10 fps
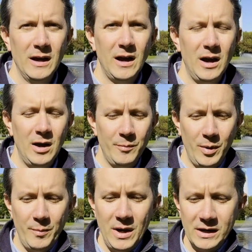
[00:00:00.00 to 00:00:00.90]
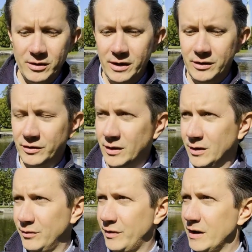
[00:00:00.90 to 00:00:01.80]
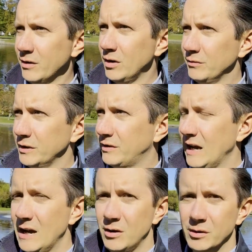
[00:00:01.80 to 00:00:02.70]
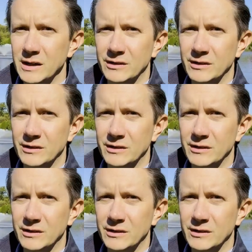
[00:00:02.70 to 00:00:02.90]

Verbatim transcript: But Montclair is a very lovely town.